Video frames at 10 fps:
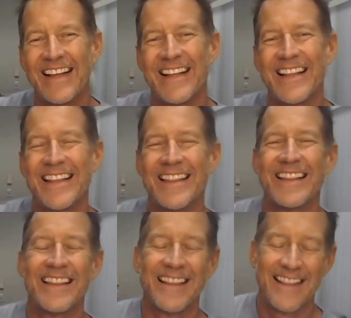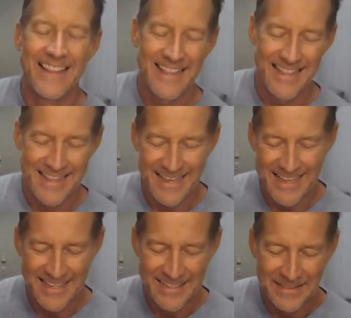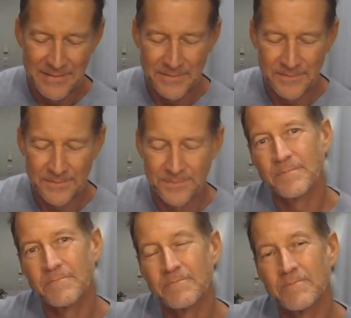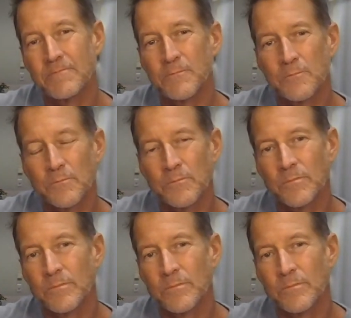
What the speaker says: The person shown says nothing.